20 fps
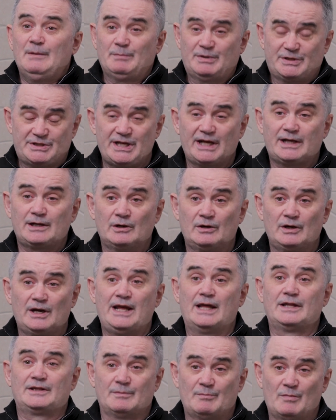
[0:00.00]

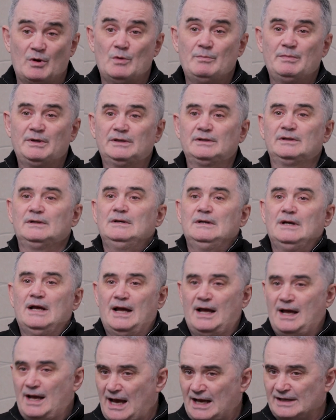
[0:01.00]
particularly at the moment.
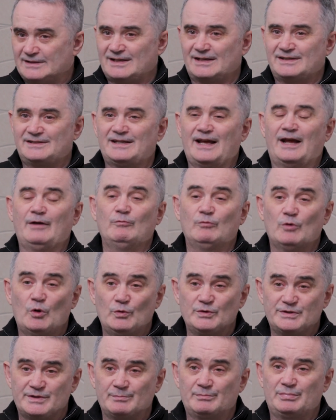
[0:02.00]
As I say,
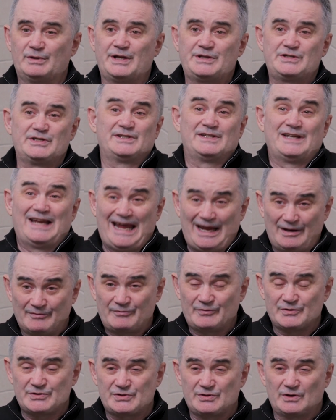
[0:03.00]
roads and bridges and
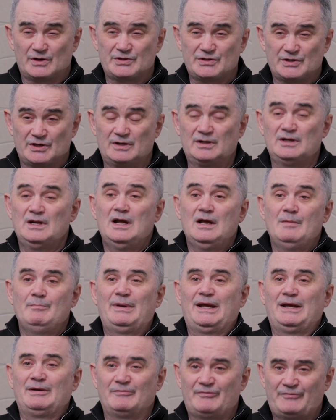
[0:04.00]
infrastructure
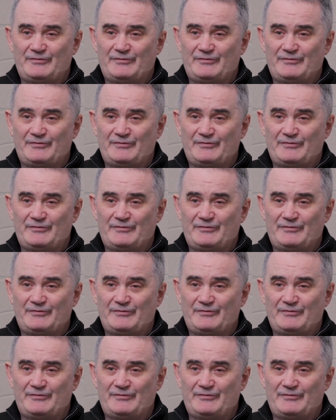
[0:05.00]
being